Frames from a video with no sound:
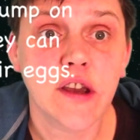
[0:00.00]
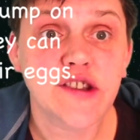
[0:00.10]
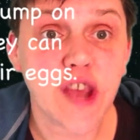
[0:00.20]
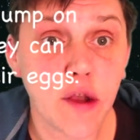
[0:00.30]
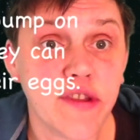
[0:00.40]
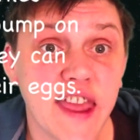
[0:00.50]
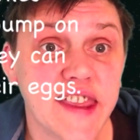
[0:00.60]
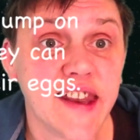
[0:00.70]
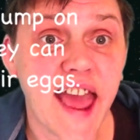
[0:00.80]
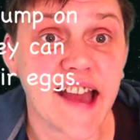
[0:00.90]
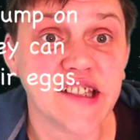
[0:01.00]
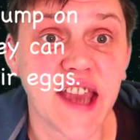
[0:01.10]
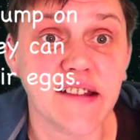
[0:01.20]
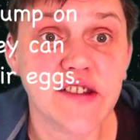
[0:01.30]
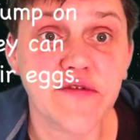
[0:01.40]
so they can hatch
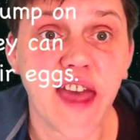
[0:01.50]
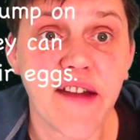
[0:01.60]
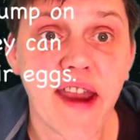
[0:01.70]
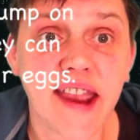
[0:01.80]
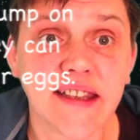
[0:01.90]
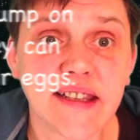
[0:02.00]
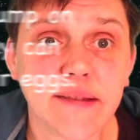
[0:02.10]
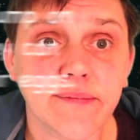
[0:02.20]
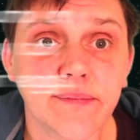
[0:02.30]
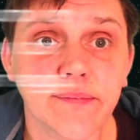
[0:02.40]
out of their eggs.